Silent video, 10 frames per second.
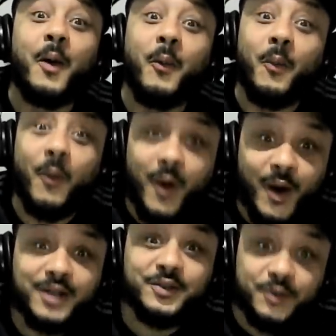
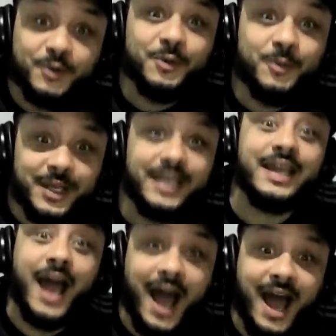What do we
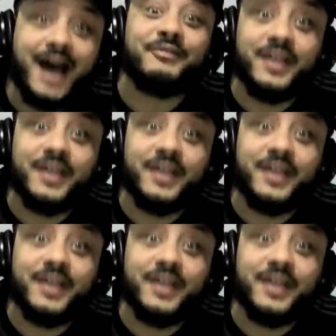have